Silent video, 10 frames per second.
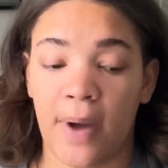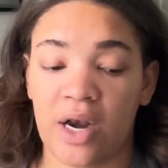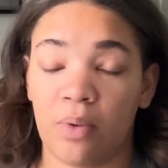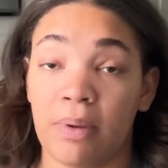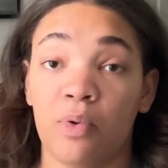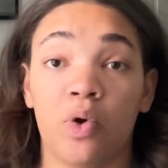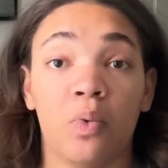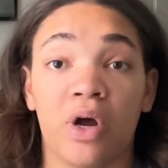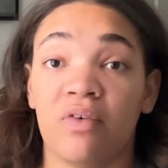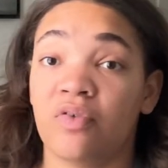I know people who
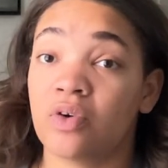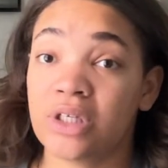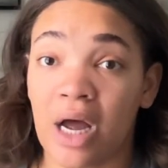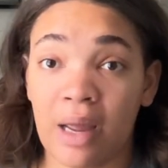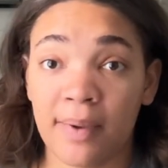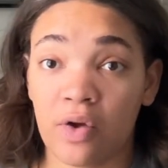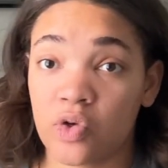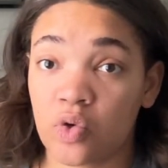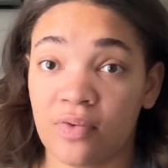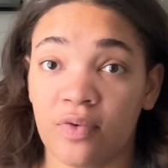work full-time and go to
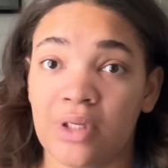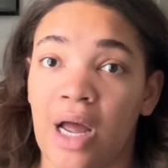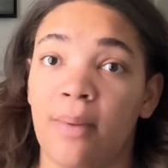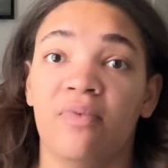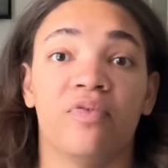school full-time,